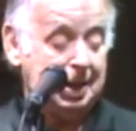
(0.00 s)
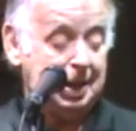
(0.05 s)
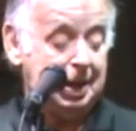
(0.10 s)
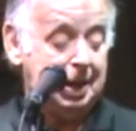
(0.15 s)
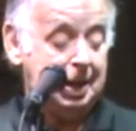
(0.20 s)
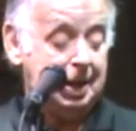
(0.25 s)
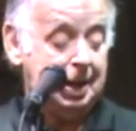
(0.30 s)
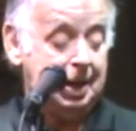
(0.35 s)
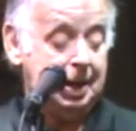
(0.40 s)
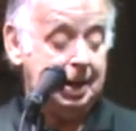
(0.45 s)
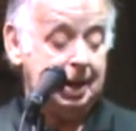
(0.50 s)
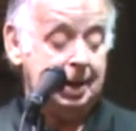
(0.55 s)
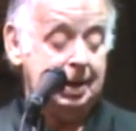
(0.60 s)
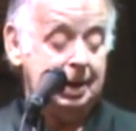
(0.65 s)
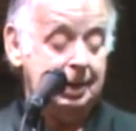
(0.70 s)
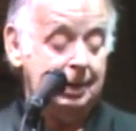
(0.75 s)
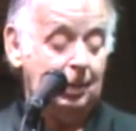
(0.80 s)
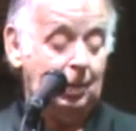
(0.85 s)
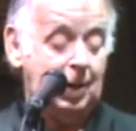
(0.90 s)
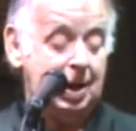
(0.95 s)

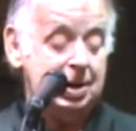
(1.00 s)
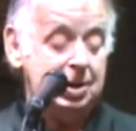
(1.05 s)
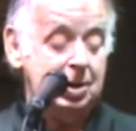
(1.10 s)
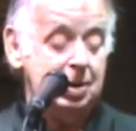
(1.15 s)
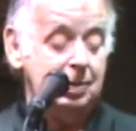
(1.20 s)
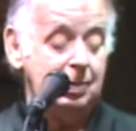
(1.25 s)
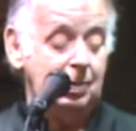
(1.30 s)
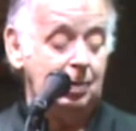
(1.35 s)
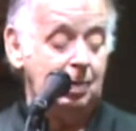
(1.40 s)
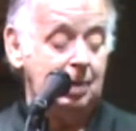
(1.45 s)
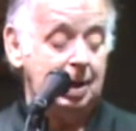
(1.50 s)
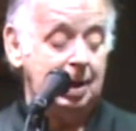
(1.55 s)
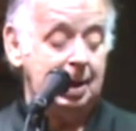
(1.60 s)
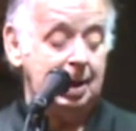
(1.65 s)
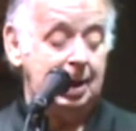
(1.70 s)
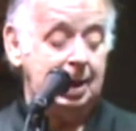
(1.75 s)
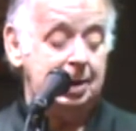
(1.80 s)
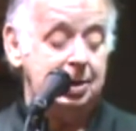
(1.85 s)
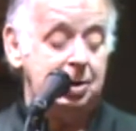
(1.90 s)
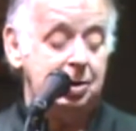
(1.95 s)
Uh, when you
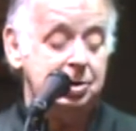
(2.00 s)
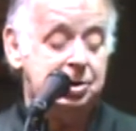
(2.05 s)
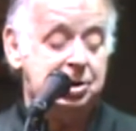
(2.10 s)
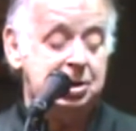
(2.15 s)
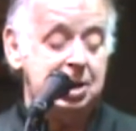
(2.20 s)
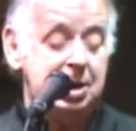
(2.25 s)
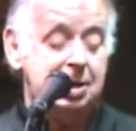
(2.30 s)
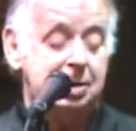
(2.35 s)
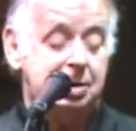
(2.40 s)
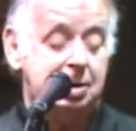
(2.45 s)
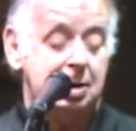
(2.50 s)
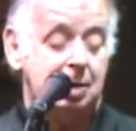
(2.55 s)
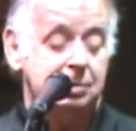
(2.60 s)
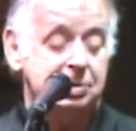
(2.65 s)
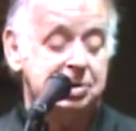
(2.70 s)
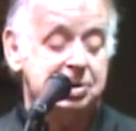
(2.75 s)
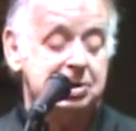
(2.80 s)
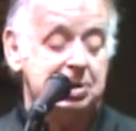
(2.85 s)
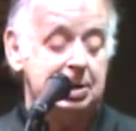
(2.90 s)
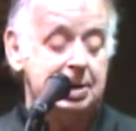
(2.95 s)
uh, and your teeth
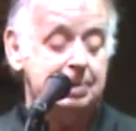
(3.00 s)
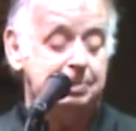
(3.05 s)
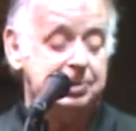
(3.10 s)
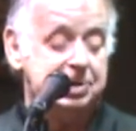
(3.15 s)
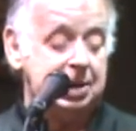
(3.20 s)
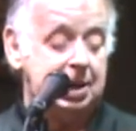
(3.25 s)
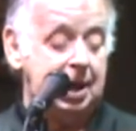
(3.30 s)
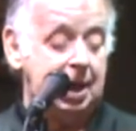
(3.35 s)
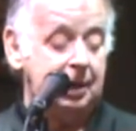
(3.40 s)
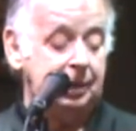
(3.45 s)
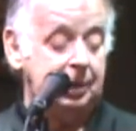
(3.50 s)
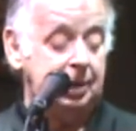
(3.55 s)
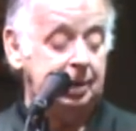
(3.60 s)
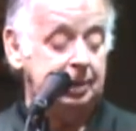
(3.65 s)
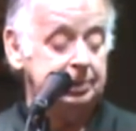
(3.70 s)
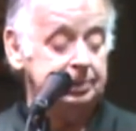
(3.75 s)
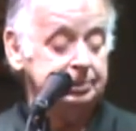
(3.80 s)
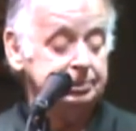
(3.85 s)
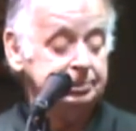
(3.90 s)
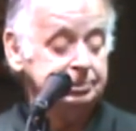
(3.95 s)
don't sleep
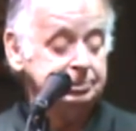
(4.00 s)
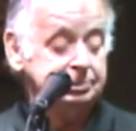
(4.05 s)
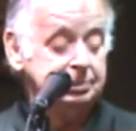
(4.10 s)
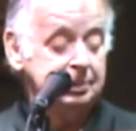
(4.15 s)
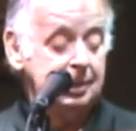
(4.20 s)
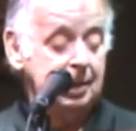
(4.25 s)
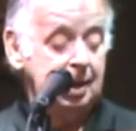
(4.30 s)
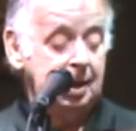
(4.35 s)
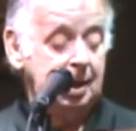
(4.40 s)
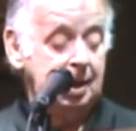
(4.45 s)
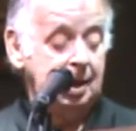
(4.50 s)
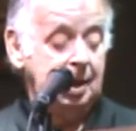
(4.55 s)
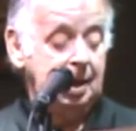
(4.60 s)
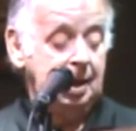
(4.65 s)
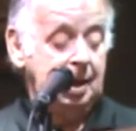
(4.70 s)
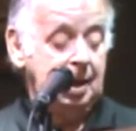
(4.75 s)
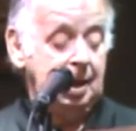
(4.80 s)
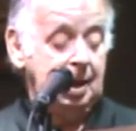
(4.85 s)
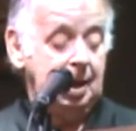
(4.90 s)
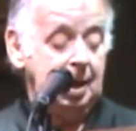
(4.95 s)
together.
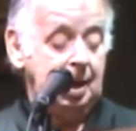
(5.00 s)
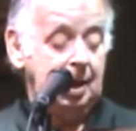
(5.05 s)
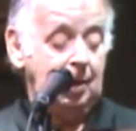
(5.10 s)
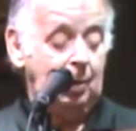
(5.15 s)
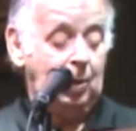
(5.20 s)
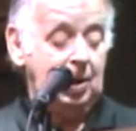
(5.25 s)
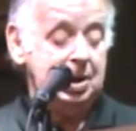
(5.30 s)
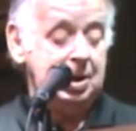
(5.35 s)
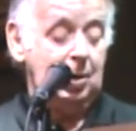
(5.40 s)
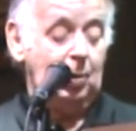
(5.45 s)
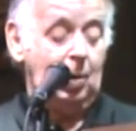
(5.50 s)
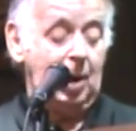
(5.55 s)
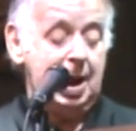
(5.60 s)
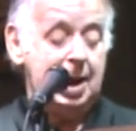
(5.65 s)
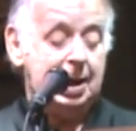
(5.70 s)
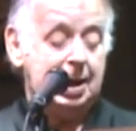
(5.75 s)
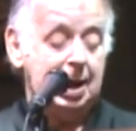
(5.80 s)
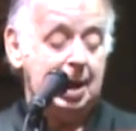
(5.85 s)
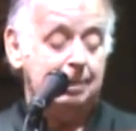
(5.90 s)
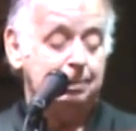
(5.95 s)
Uh, when you
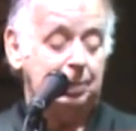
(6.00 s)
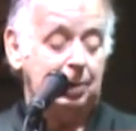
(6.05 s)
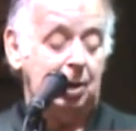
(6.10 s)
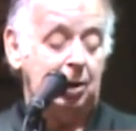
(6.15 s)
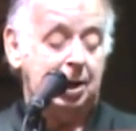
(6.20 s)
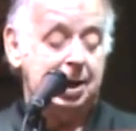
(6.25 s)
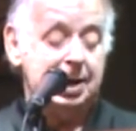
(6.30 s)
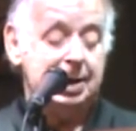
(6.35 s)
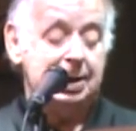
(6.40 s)
wake up looking